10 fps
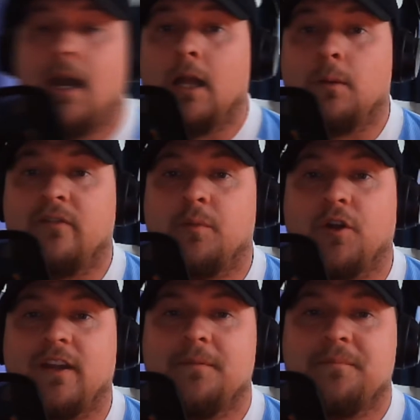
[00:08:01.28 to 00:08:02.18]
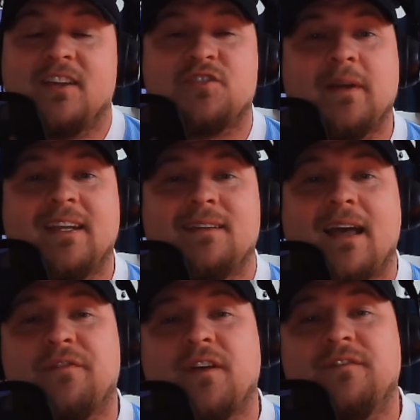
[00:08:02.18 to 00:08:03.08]
Hello everybody, it's me,
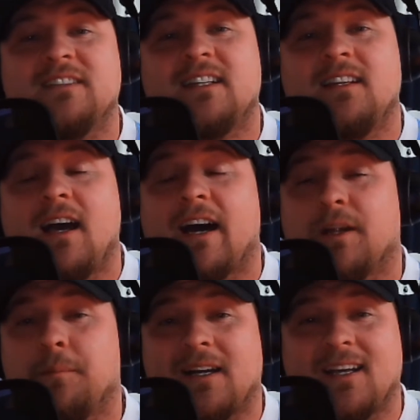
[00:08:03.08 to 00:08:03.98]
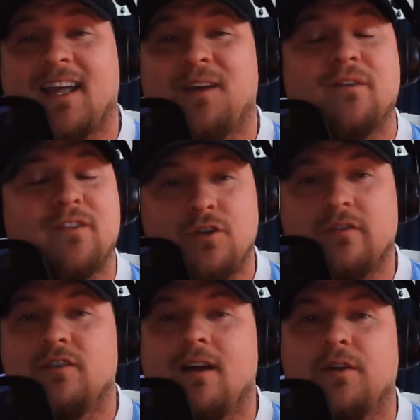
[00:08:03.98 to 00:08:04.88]
FM Fizzy, and I'm back again with
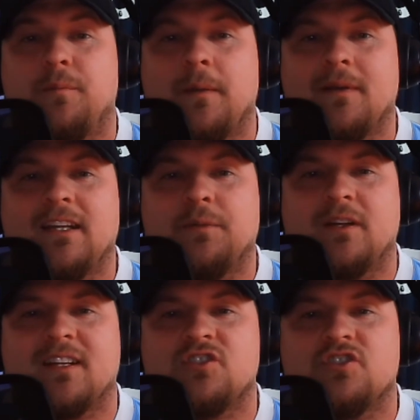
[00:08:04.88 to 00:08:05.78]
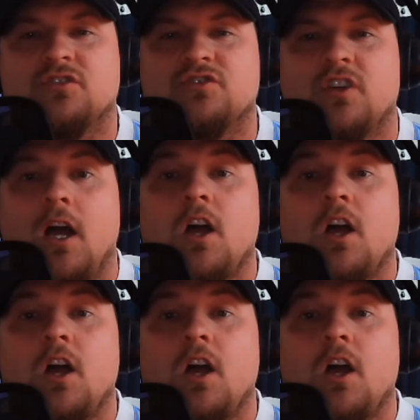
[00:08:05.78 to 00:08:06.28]
another round of Premier League predictions.